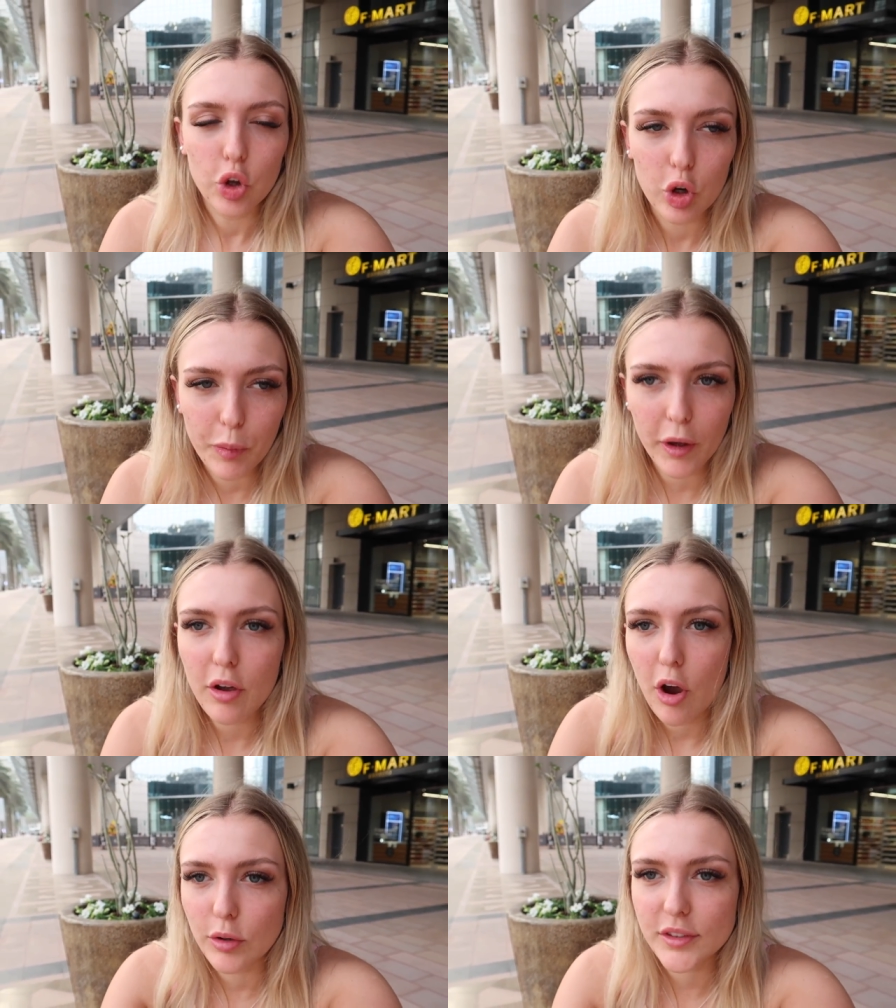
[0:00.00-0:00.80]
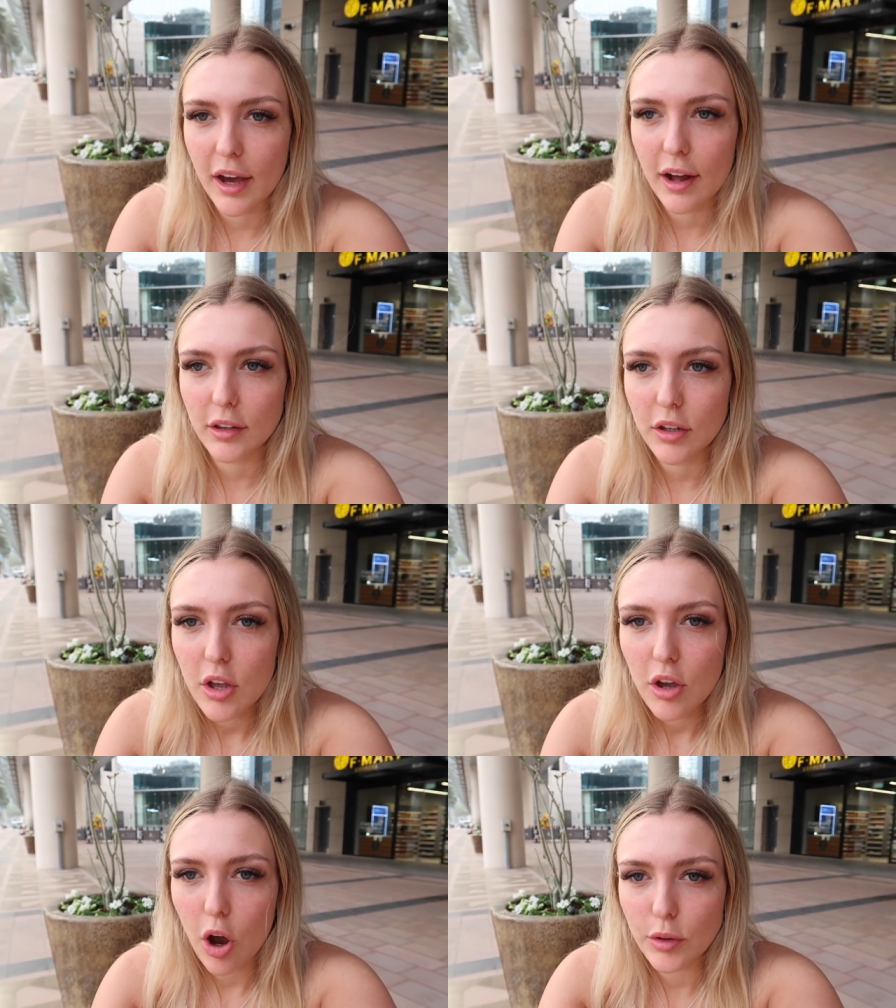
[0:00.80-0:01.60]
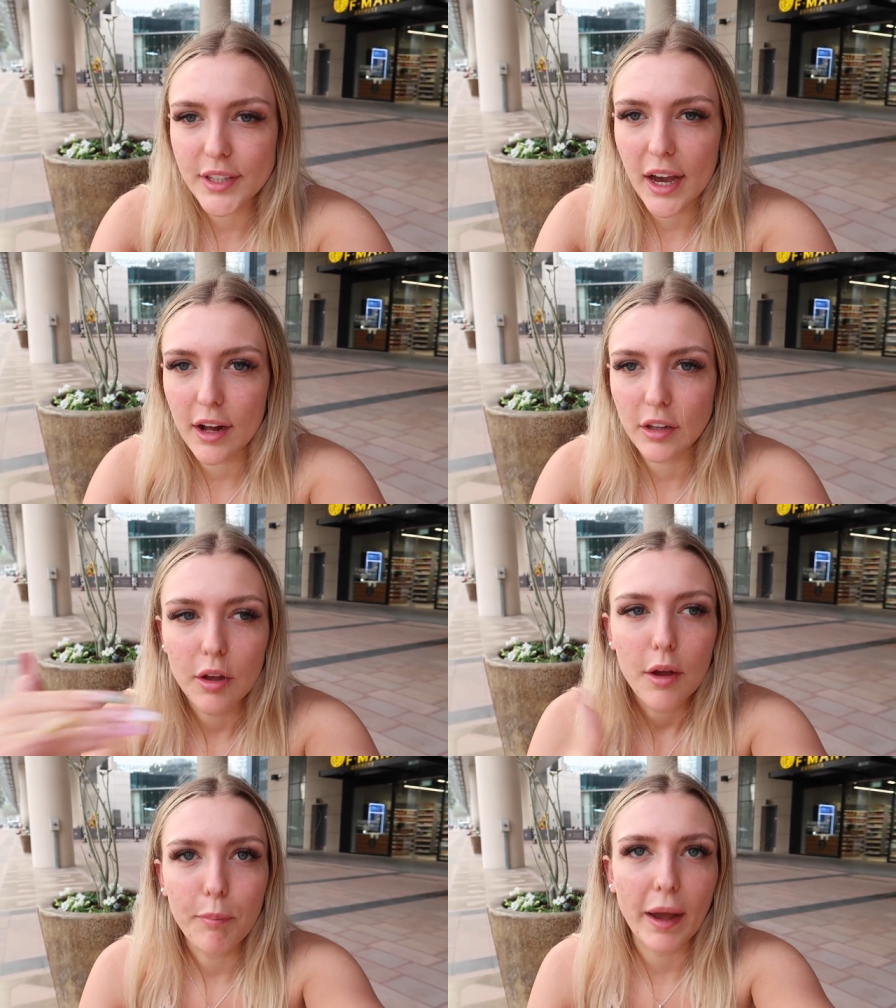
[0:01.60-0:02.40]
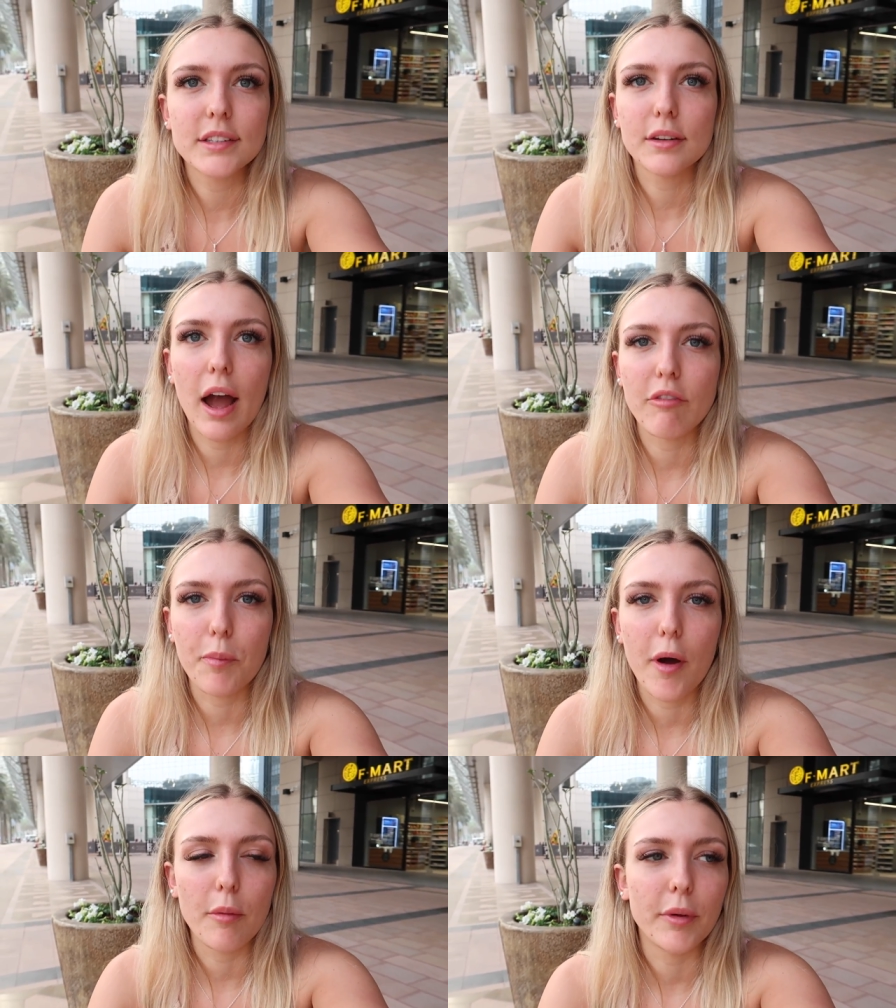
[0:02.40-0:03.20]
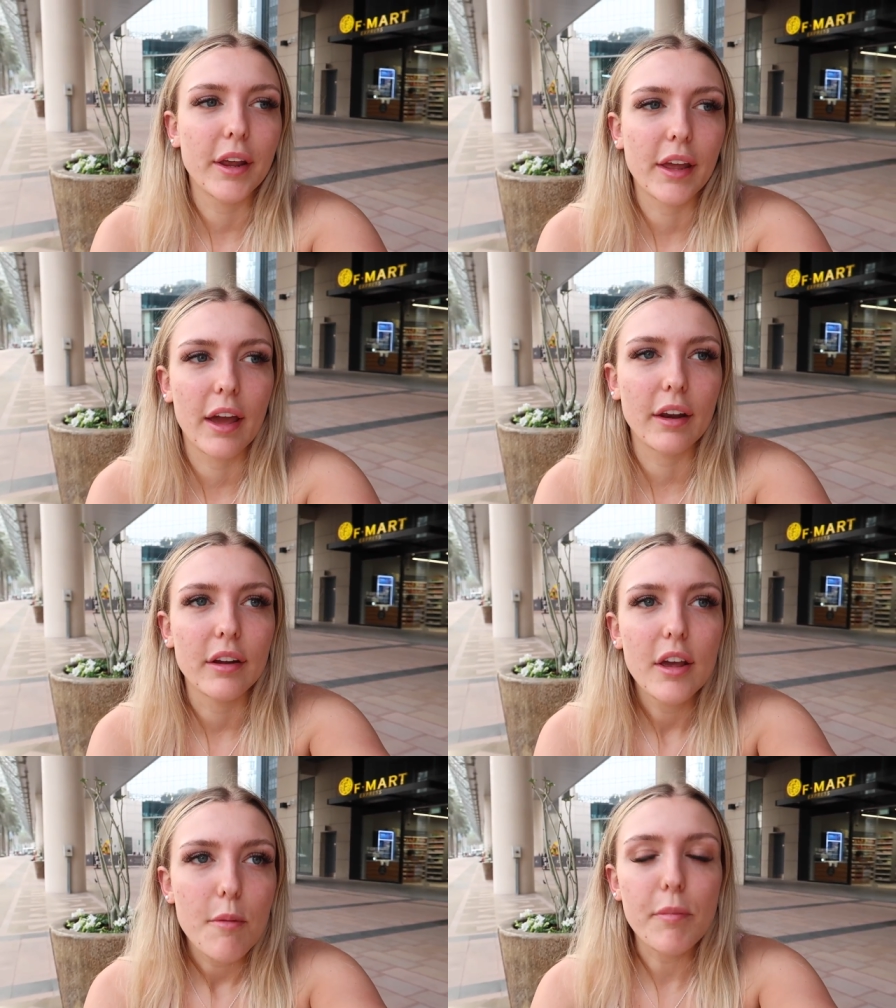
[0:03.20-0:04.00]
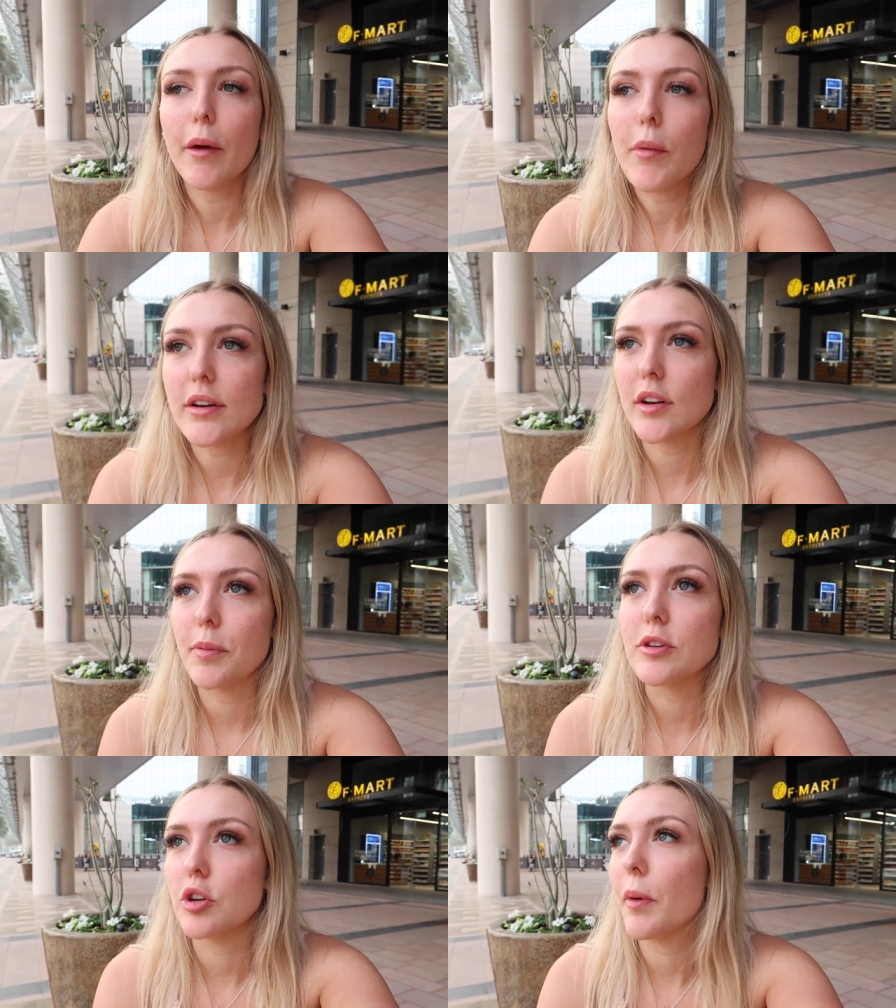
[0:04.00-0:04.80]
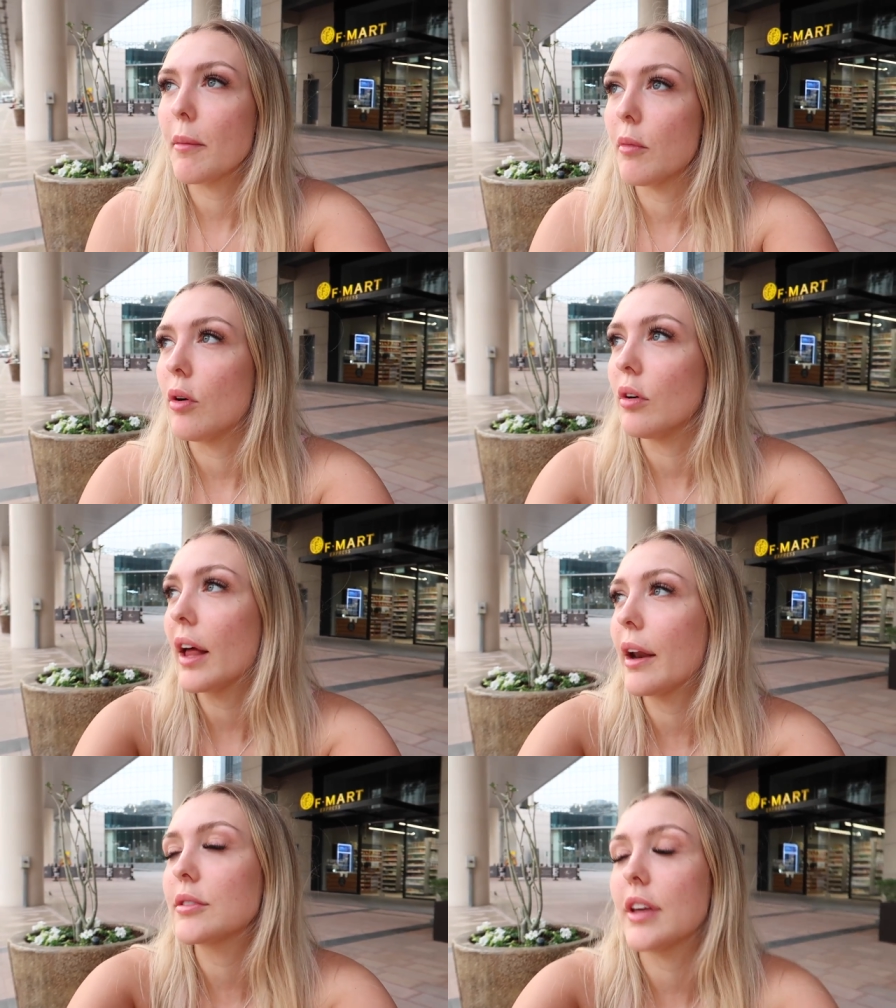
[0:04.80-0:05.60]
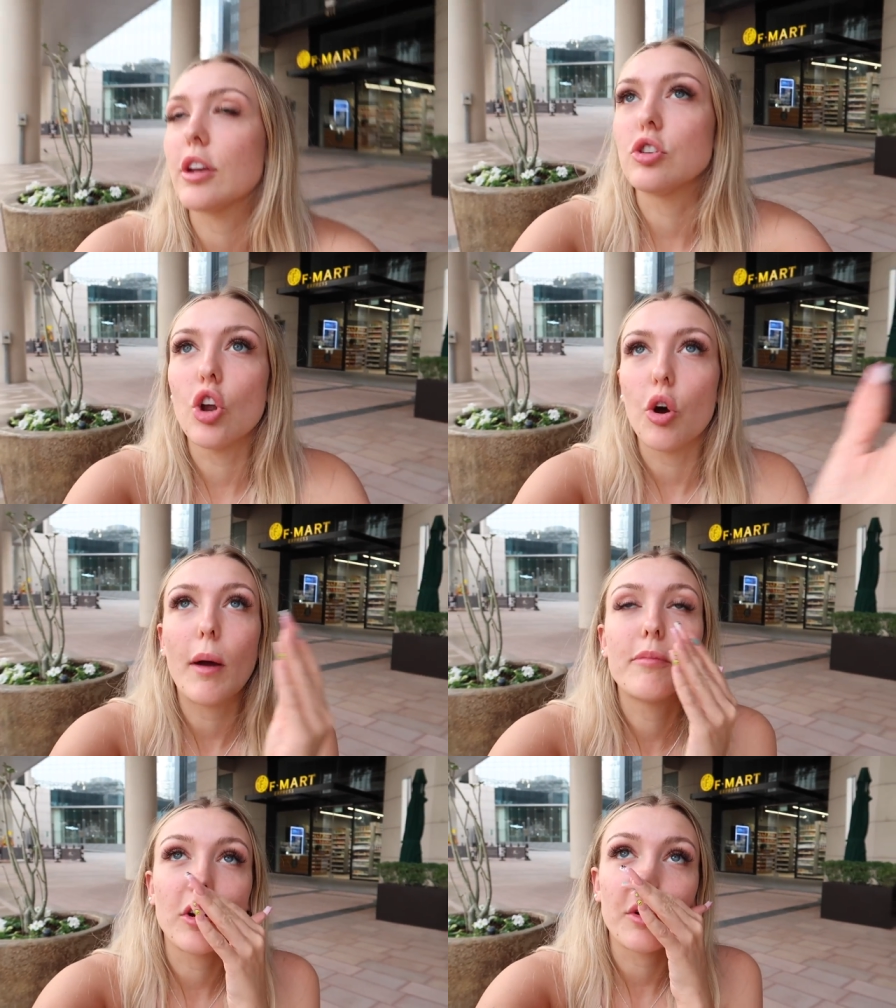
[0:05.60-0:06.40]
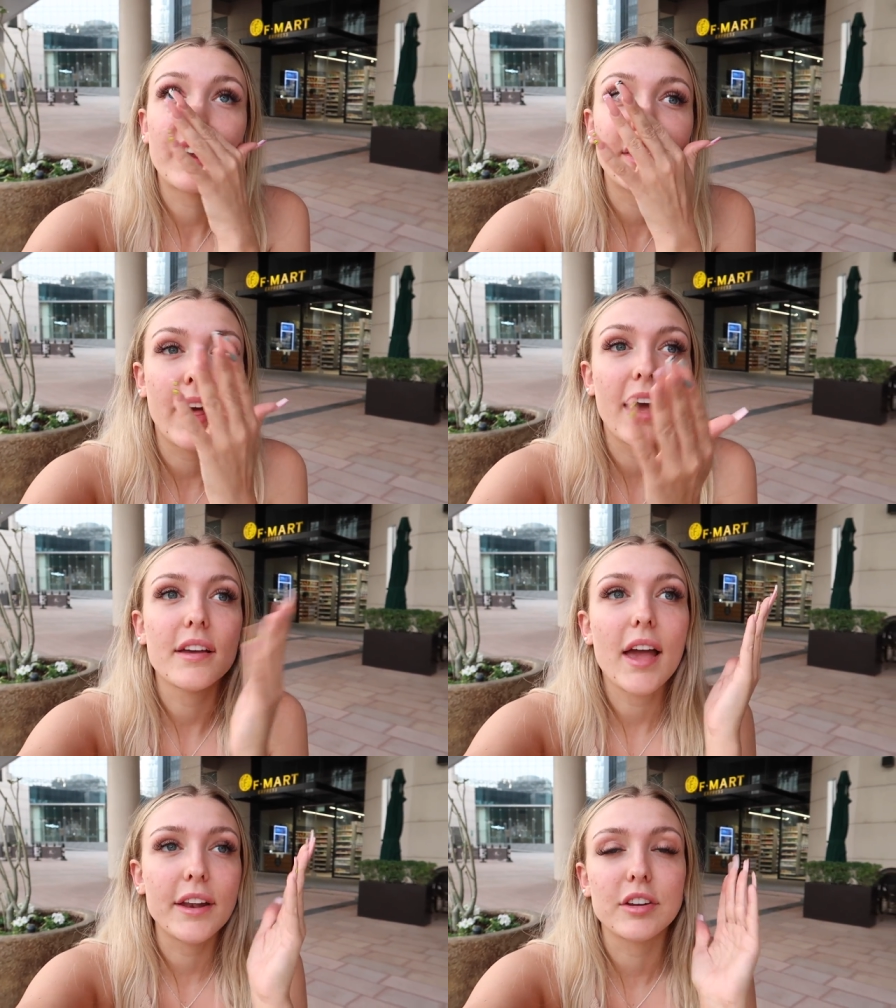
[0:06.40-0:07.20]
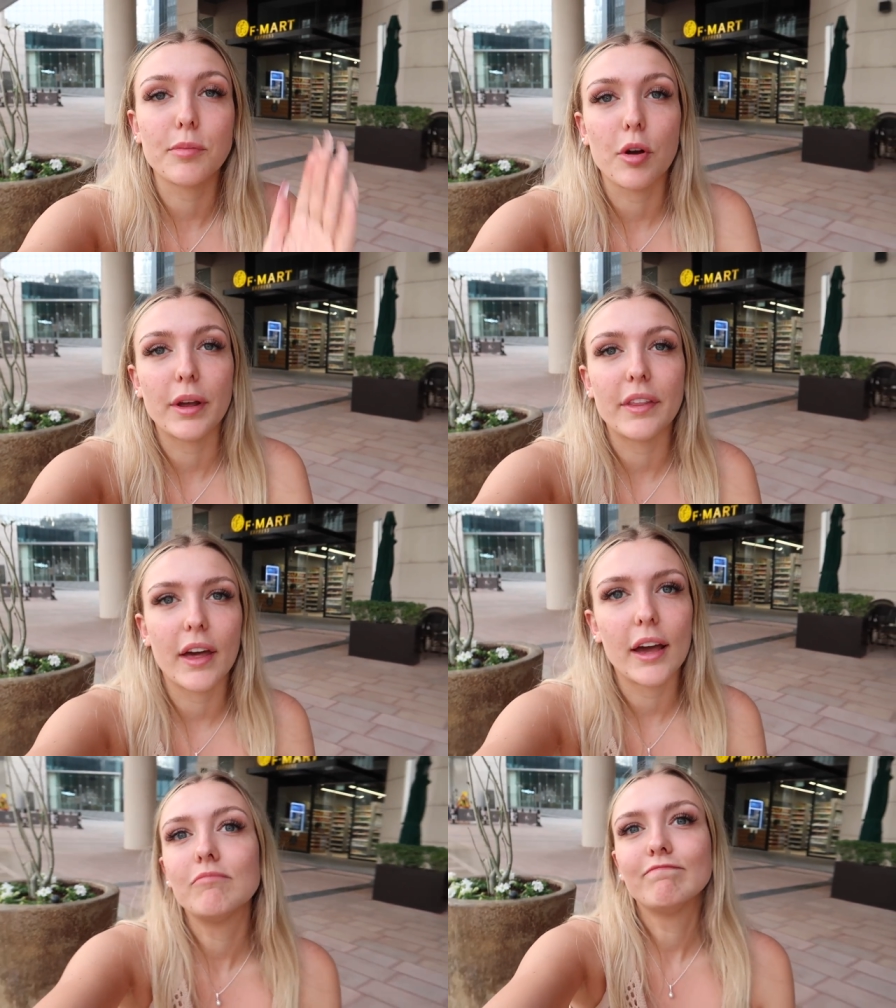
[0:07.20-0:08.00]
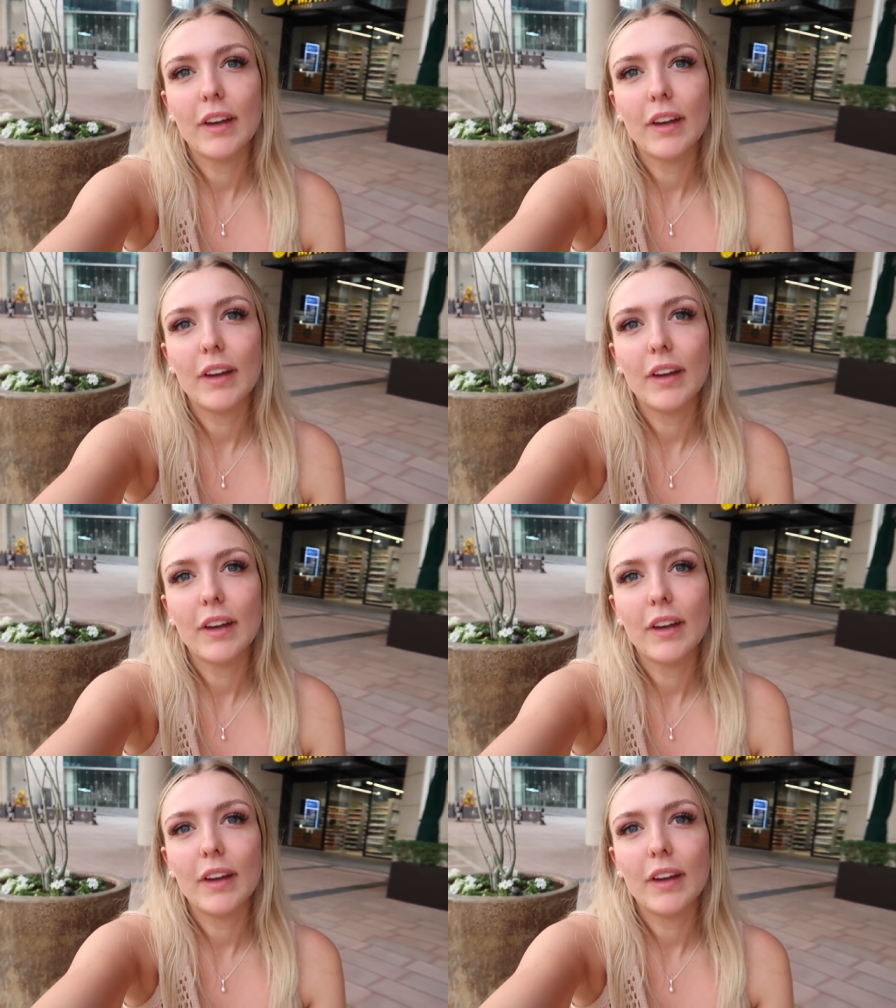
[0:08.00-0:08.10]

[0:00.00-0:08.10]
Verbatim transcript: Uber, hotel, hotel, back to our apartment again. But then we ended up at Dubai Mall and I was like, no, I'm not going in there. Ended up going in there.